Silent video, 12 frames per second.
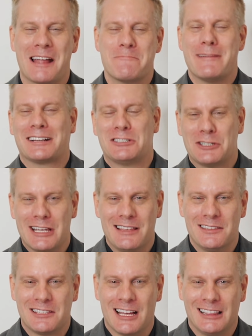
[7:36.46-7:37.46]
like
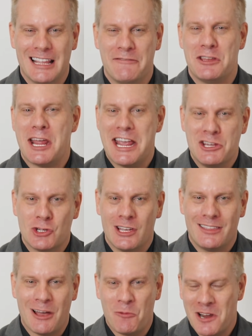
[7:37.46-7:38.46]
Mexicans that live in
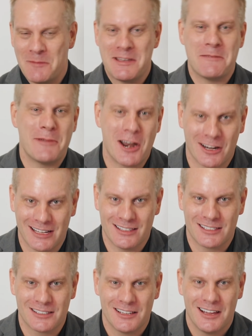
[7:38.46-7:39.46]
Asia that want to be
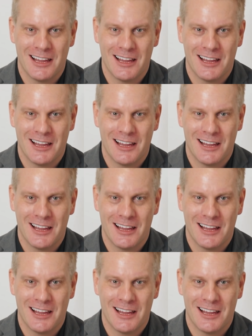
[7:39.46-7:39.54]
Americans.